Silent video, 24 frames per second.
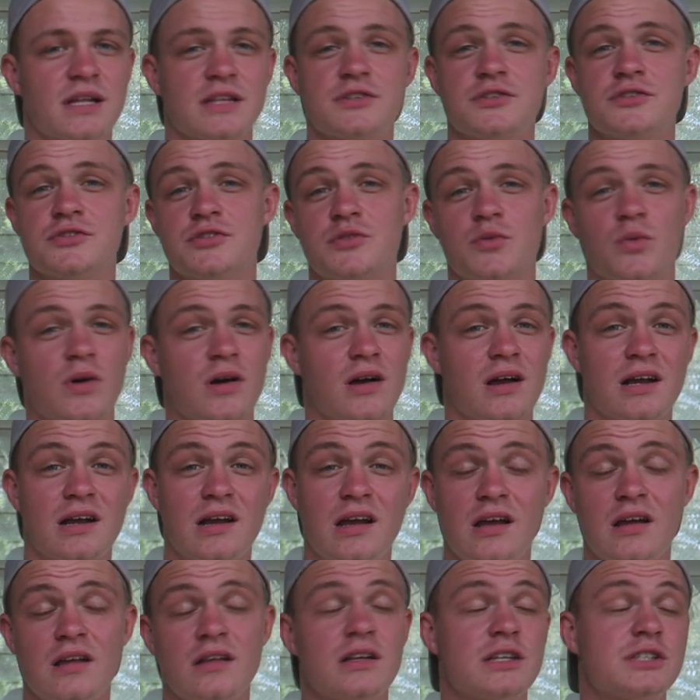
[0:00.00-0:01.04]
That's usually
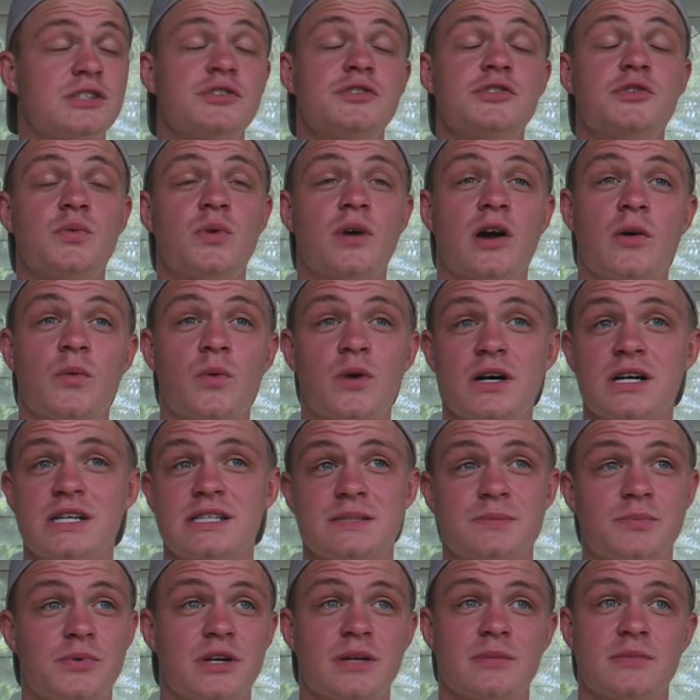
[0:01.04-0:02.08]
where I
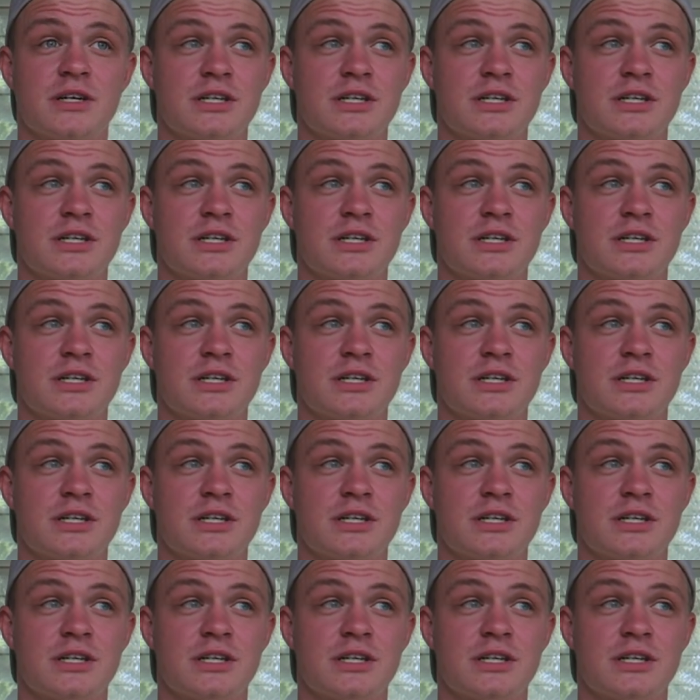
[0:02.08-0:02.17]
was pretty